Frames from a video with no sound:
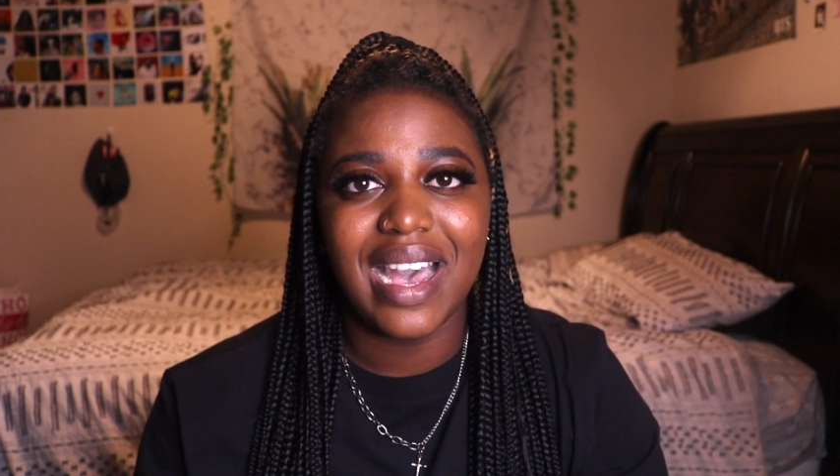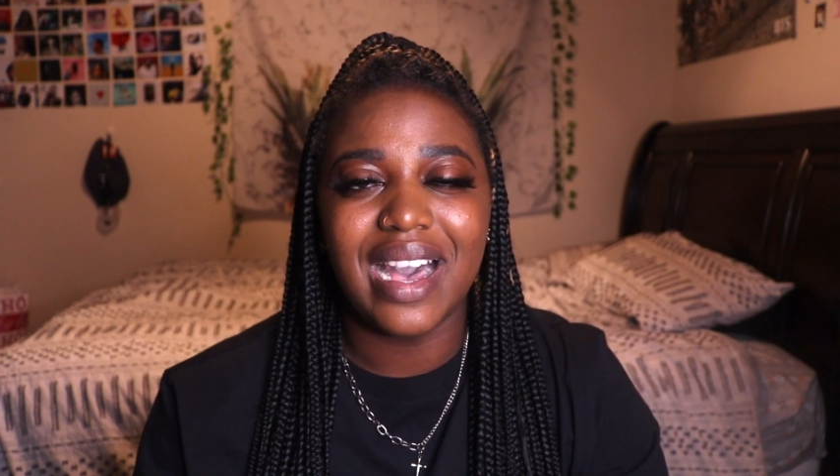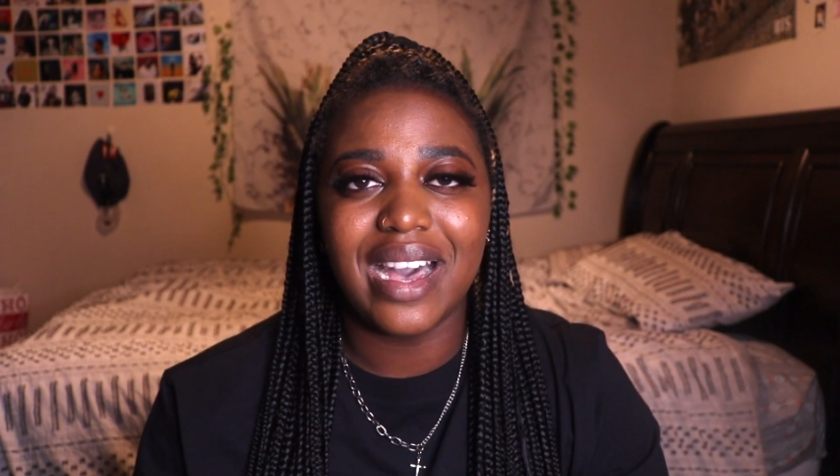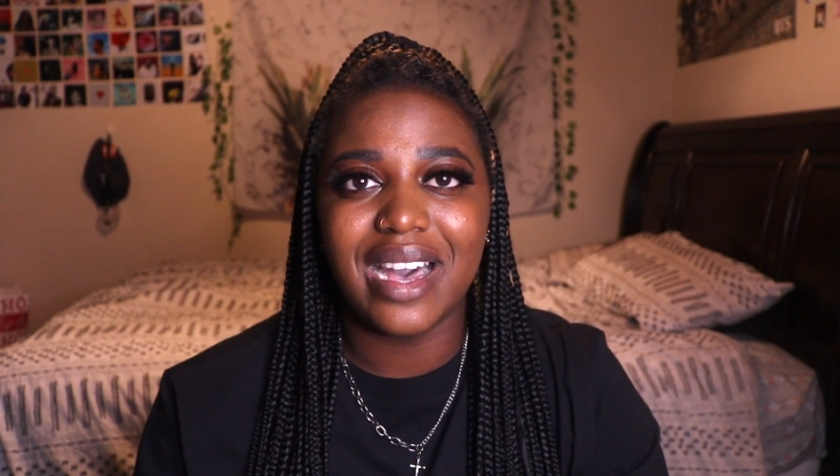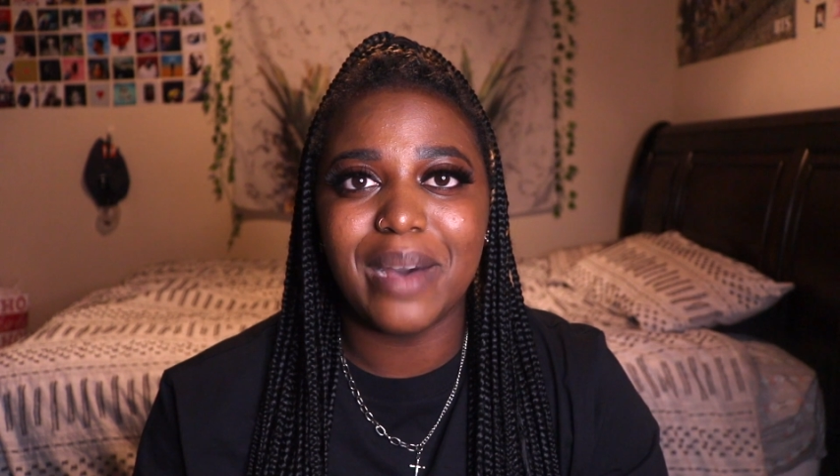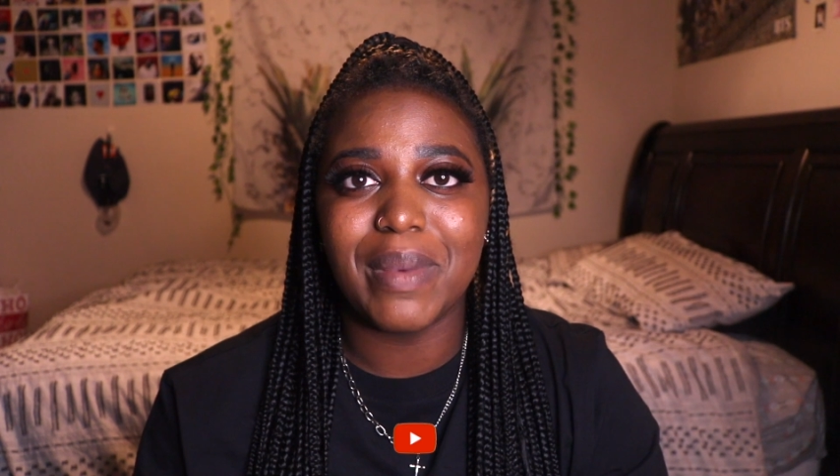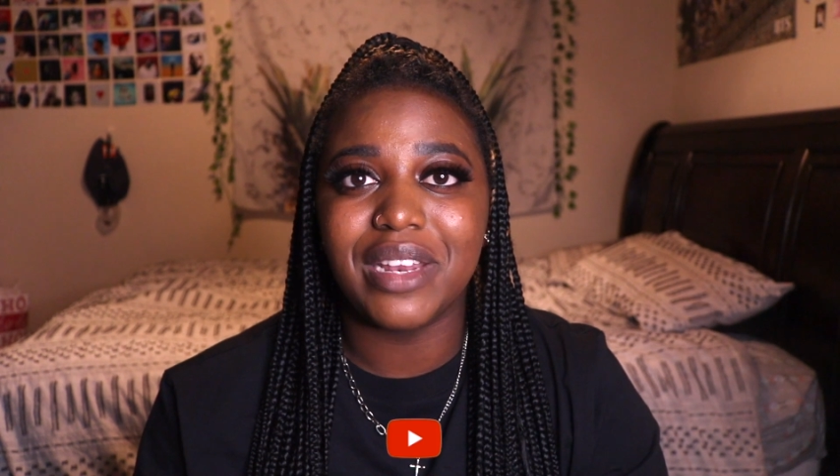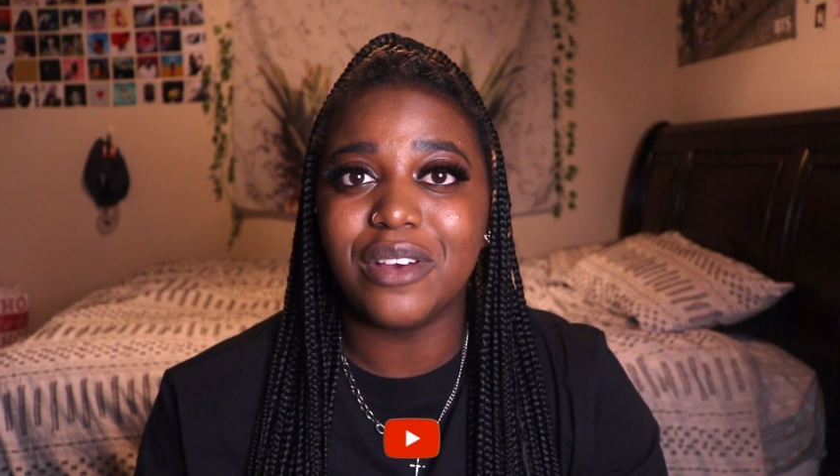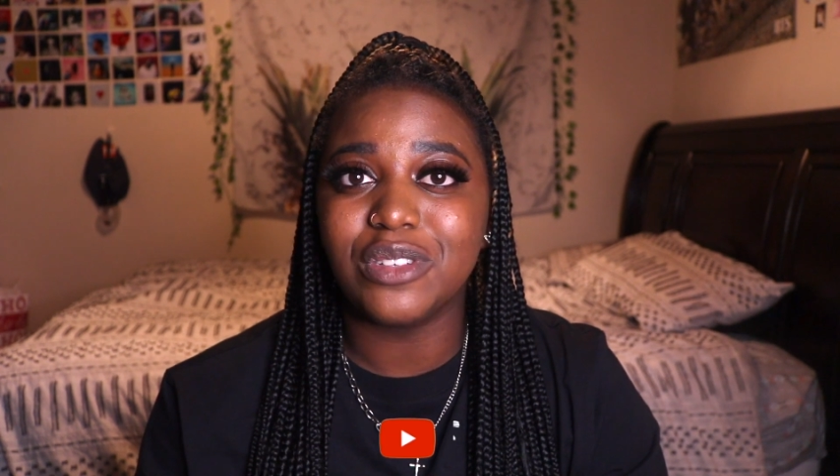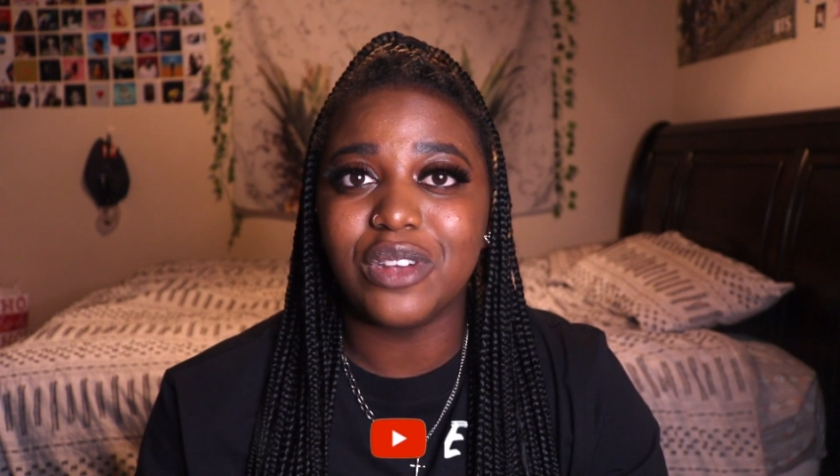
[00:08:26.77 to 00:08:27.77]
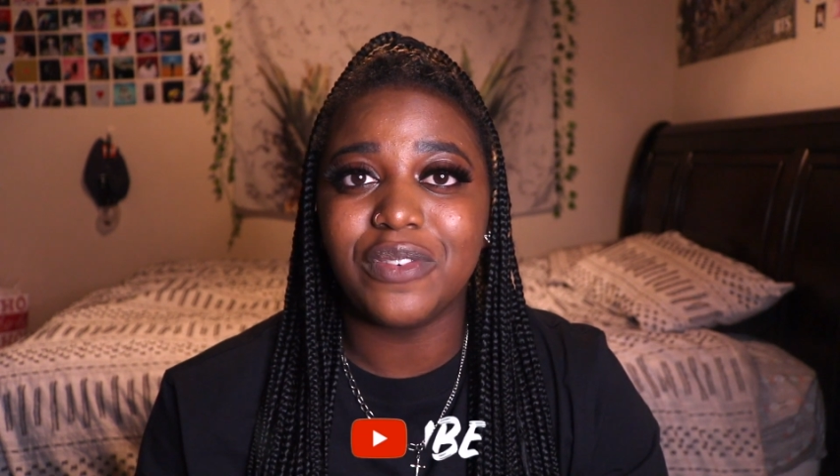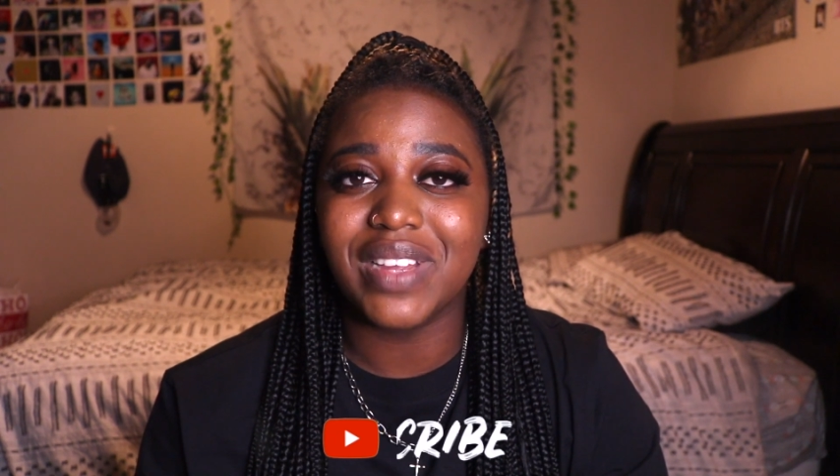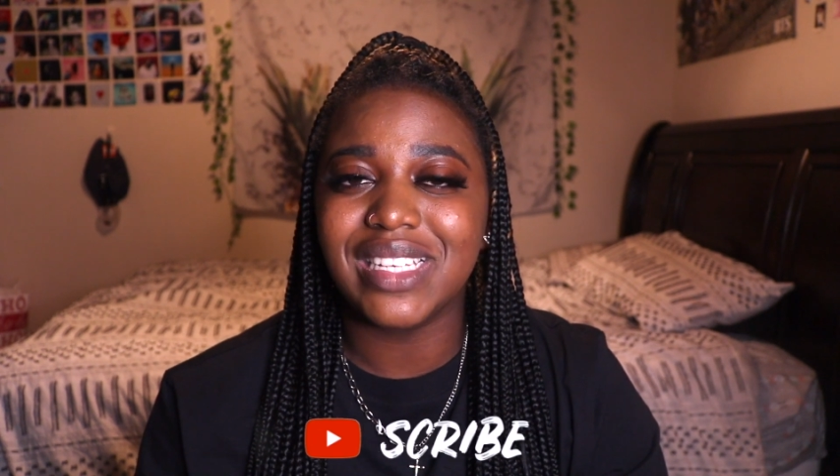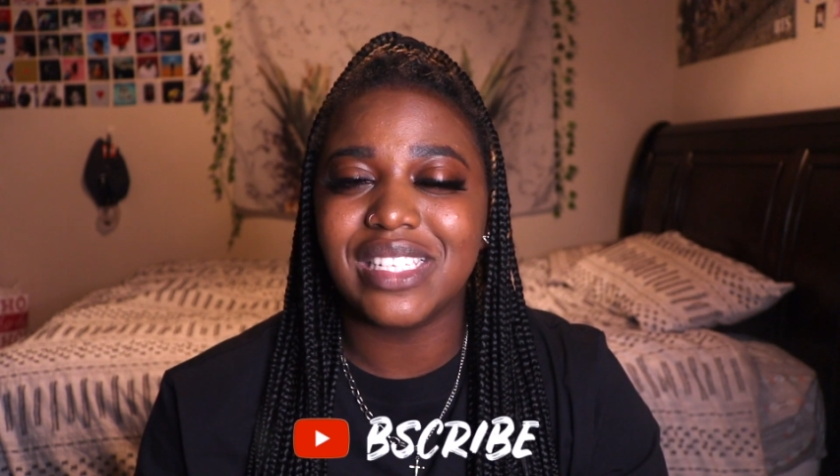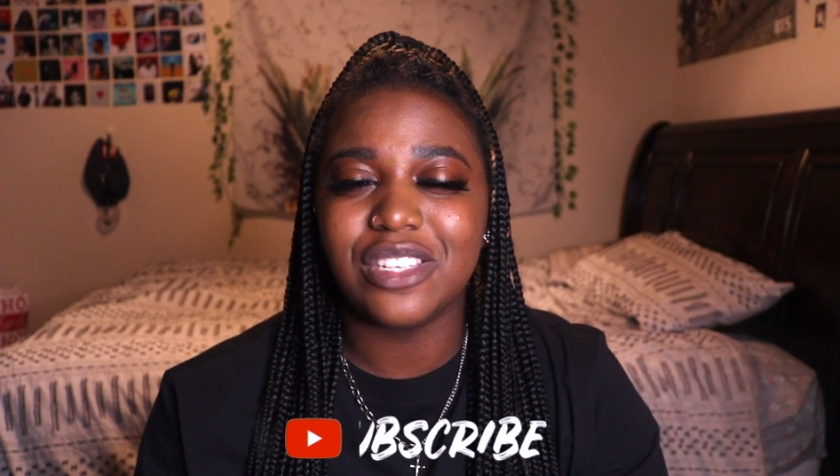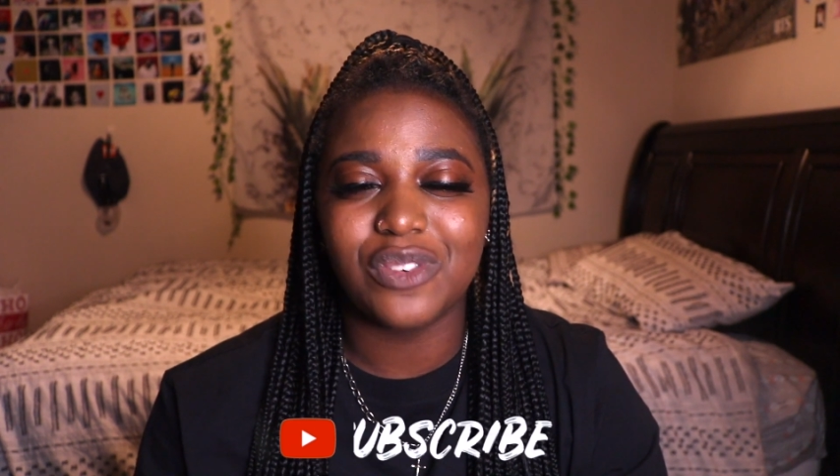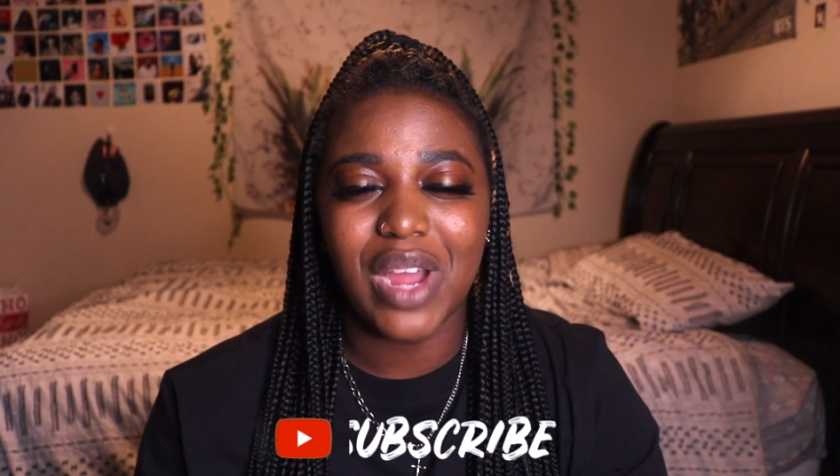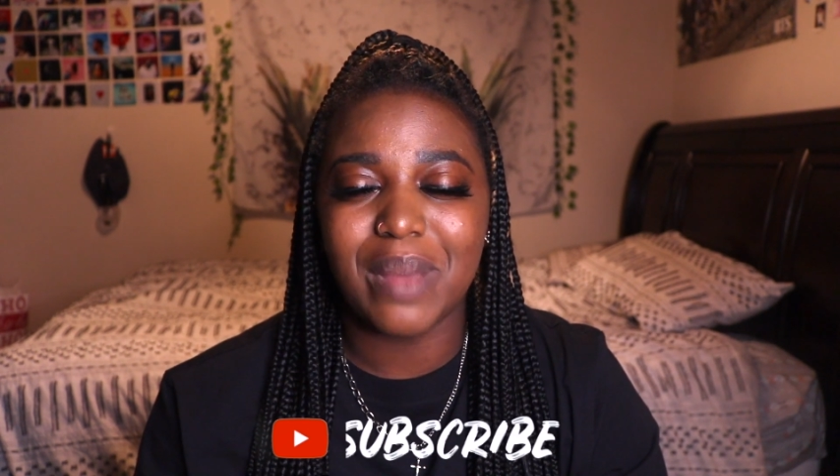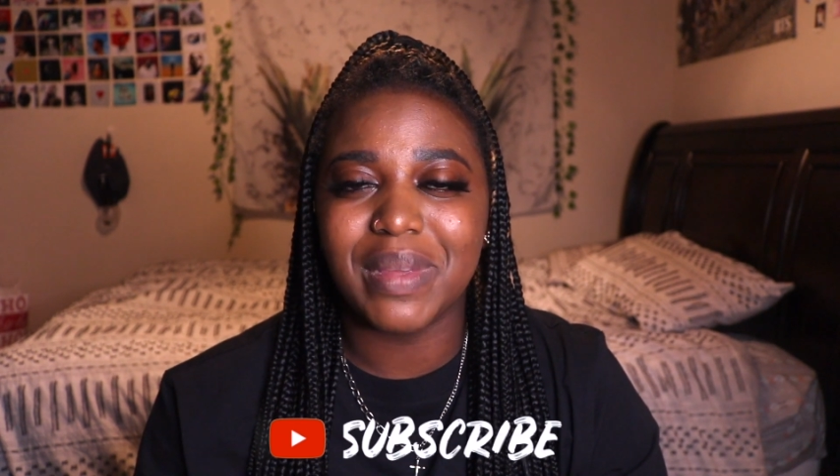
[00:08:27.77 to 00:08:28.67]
And also don't forget to subscribe